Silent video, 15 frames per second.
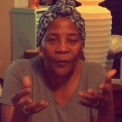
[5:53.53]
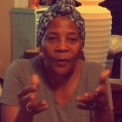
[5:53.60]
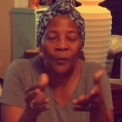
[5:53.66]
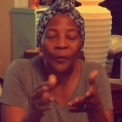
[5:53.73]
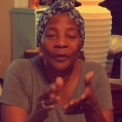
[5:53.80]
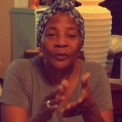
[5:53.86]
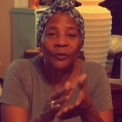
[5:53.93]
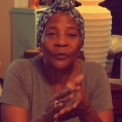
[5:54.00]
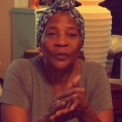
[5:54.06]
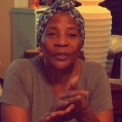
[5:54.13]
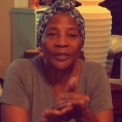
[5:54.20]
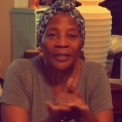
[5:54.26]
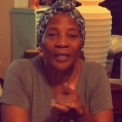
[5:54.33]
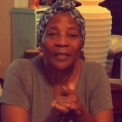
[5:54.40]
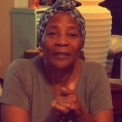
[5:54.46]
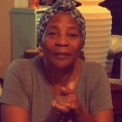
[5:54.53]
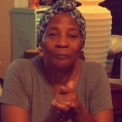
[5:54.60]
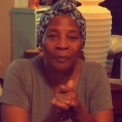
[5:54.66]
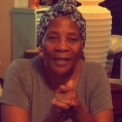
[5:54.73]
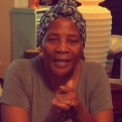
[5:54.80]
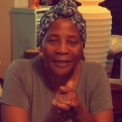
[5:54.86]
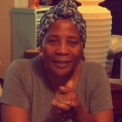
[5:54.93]
We want to receive the
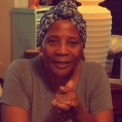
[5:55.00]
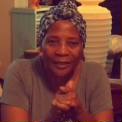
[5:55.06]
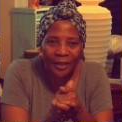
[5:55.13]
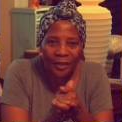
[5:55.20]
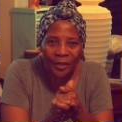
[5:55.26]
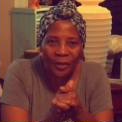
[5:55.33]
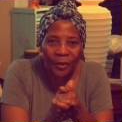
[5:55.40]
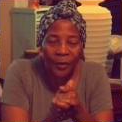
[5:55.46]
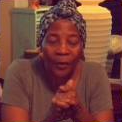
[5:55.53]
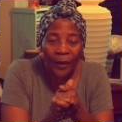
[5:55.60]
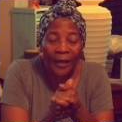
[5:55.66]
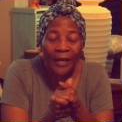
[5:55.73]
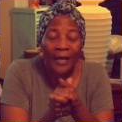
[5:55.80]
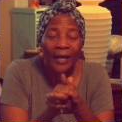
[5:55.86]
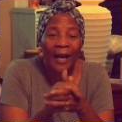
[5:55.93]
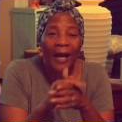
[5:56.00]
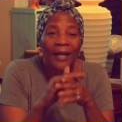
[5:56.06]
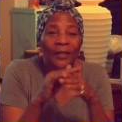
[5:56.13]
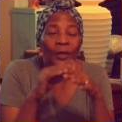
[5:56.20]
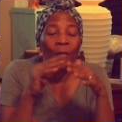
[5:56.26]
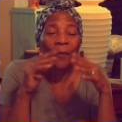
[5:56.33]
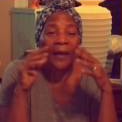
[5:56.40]
blessings of the Lord.
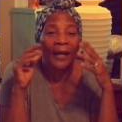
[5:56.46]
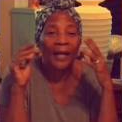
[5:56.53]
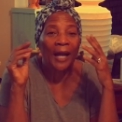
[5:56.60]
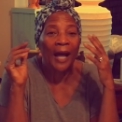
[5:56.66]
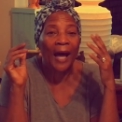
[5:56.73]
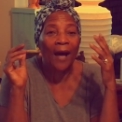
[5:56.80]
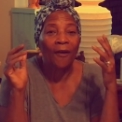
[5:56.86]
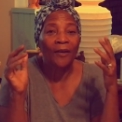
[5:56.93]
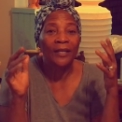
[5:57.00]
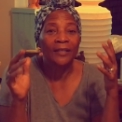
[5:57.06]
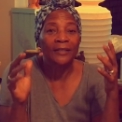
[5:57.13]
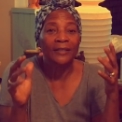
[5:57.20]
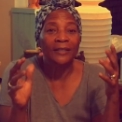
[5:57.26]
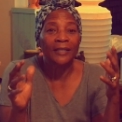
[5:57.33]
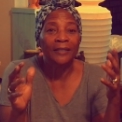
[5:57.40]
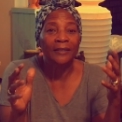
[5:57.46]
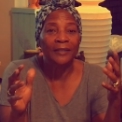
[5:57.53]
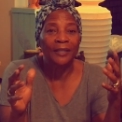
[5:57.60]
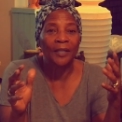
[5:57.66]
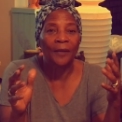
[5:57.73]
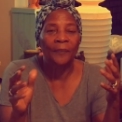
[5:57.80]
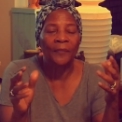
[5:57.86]
No matter how He sends
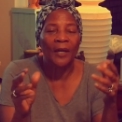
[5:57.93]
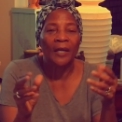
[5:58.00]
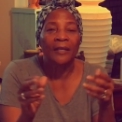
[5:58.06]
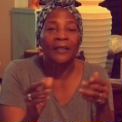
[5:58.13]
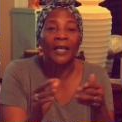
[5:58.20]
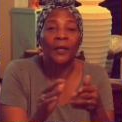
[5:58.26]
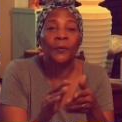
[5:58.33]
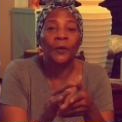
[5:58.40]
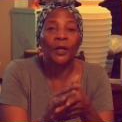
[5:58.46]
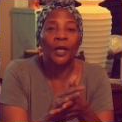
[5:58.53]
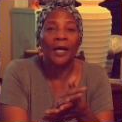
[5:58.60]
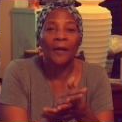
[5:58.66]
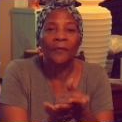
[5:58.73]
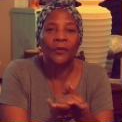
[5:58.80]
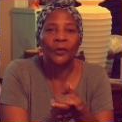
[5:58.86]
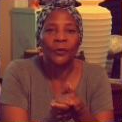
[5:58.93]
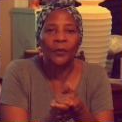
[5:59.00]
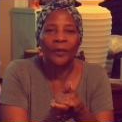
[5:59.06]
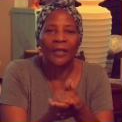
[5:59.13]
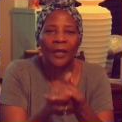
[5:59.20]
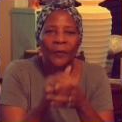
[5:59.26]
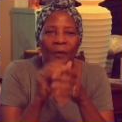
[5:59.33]
them, they will come through
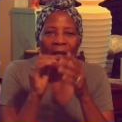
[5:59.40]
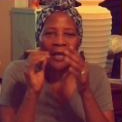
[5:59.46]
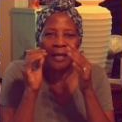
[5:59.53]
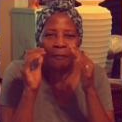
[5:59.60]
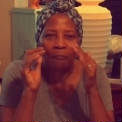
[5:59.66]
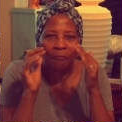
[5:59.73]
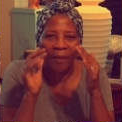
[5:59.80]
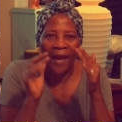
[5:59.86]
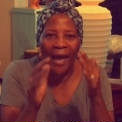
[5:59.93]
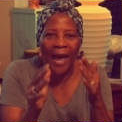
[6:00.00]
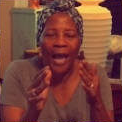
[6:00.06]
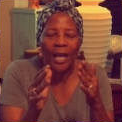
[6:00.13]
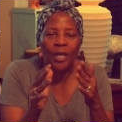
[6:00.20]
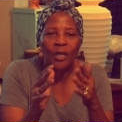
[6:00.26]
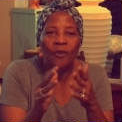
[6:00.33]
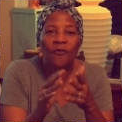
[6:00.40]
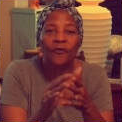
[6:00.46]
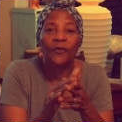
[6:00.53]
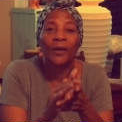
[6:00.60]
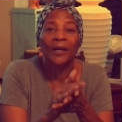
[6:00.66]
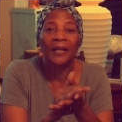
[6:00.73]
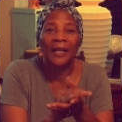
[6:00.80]
and they will impact you
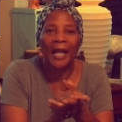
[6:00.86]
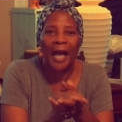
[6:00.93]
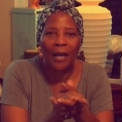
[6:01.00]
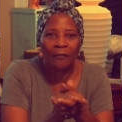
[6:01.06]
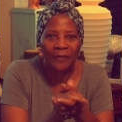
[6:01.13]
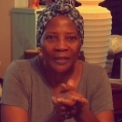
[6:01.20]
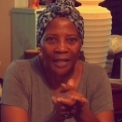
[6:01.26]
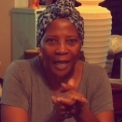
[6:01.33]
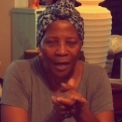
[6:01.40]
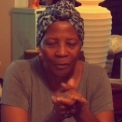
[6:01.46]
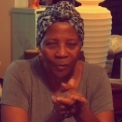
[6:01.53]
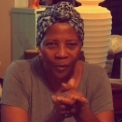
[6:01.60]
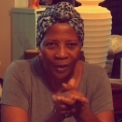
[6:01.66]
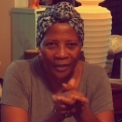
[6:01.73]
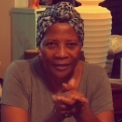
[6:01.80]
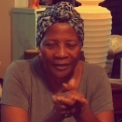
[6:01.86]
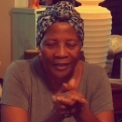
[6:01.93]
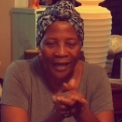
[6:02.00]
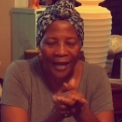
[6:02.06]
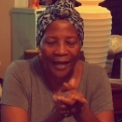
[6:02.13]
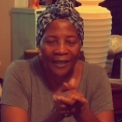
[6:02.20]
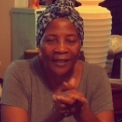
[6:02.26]
for a lifetime. Praise
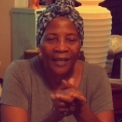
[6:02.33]
God.